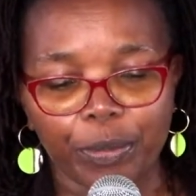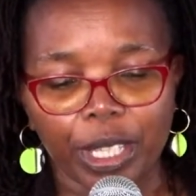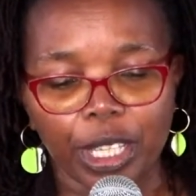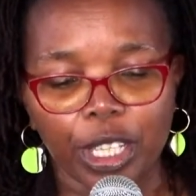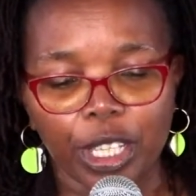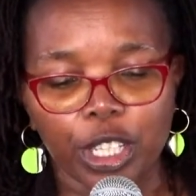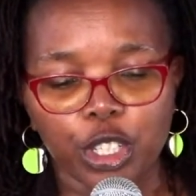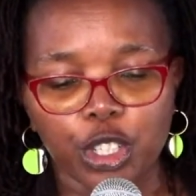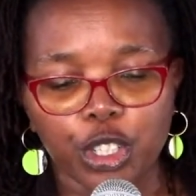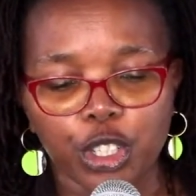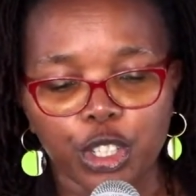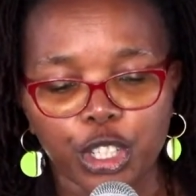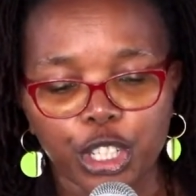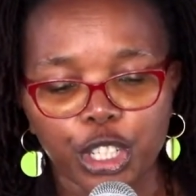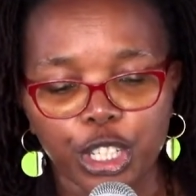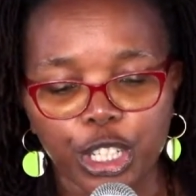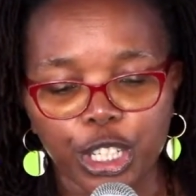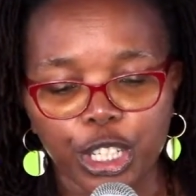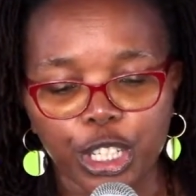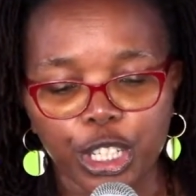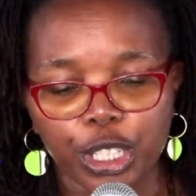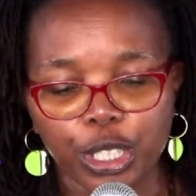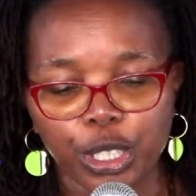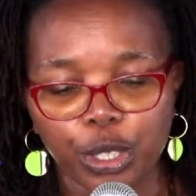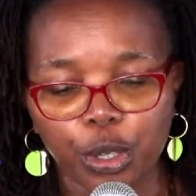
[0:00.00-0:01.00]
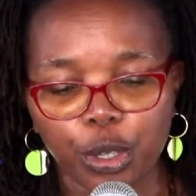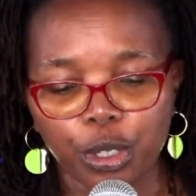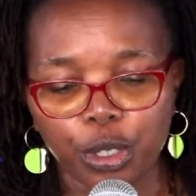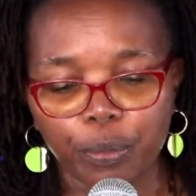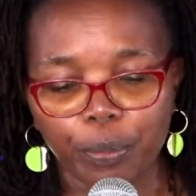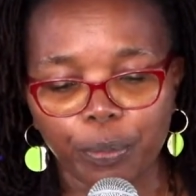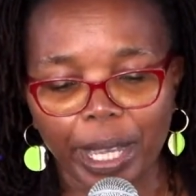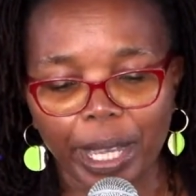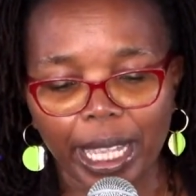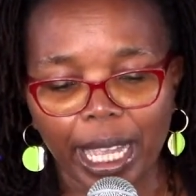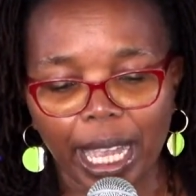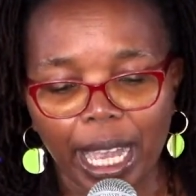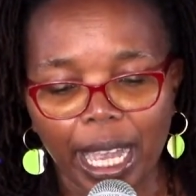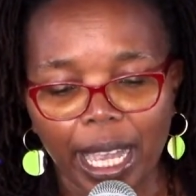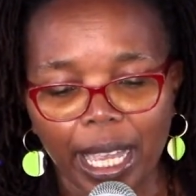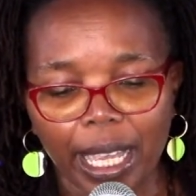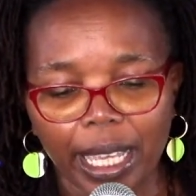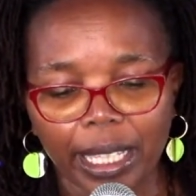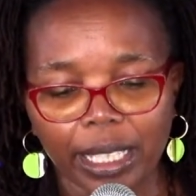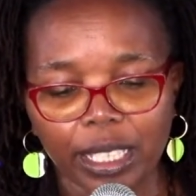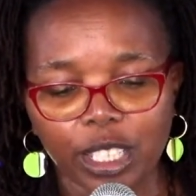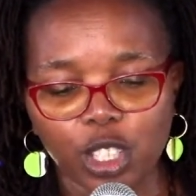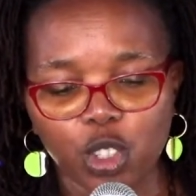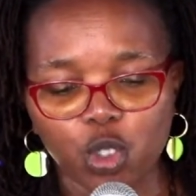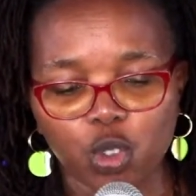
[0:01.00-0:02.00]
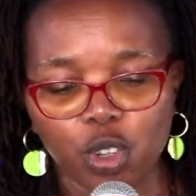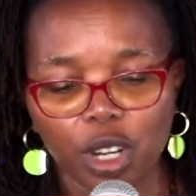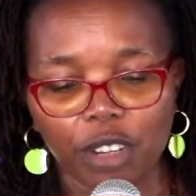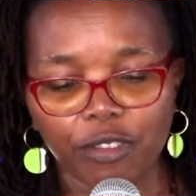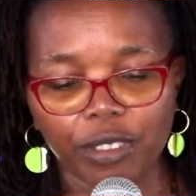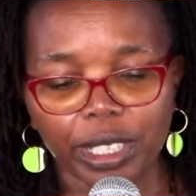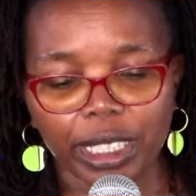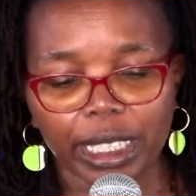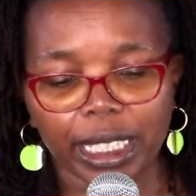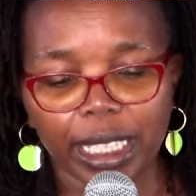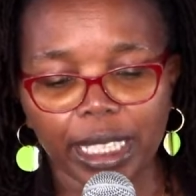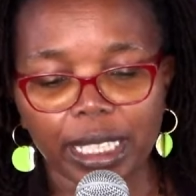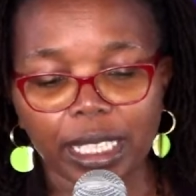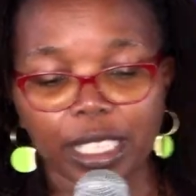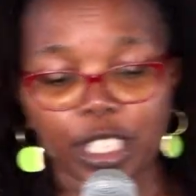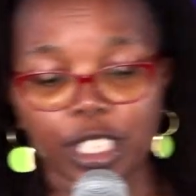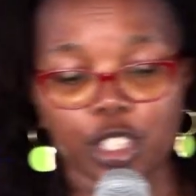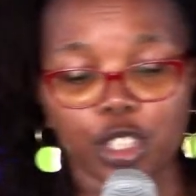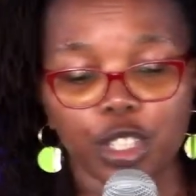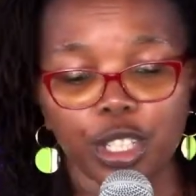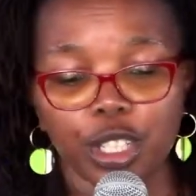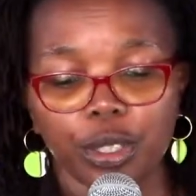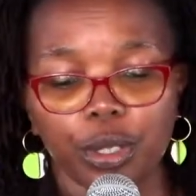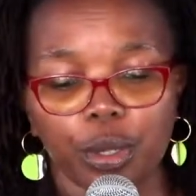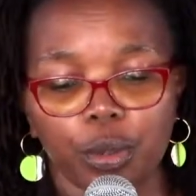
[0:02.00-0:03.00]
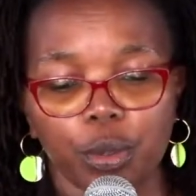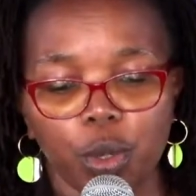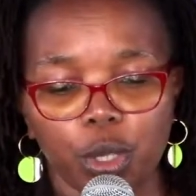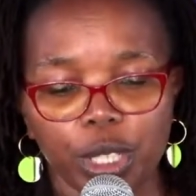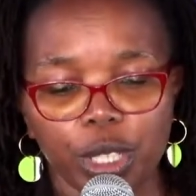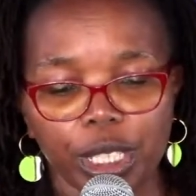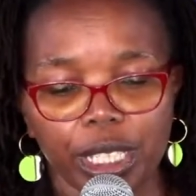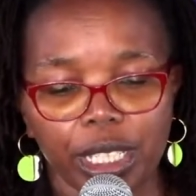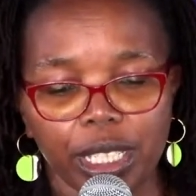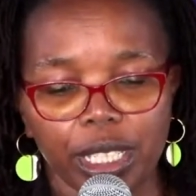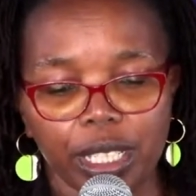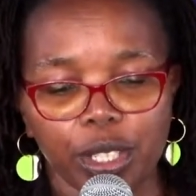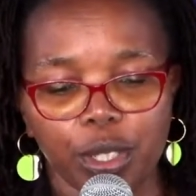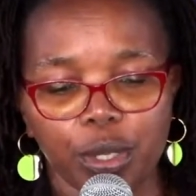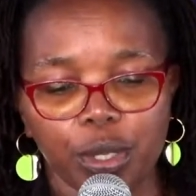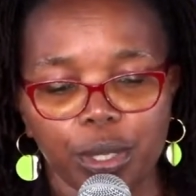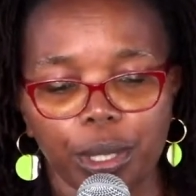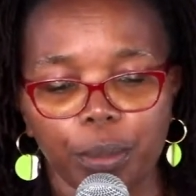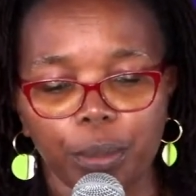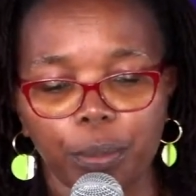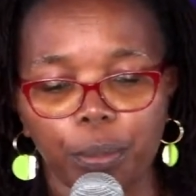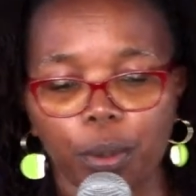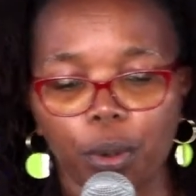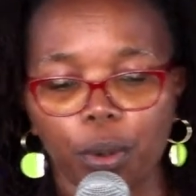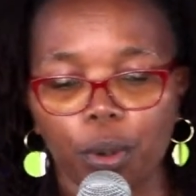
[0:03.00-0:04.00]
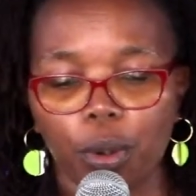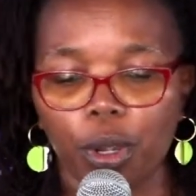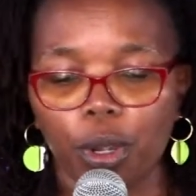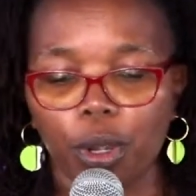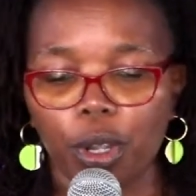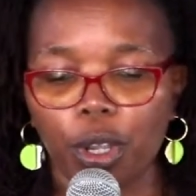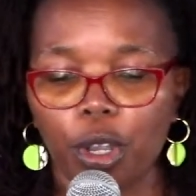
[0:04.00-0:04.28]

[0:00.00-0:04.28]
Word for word: She is known by her extravagant generosity to the poor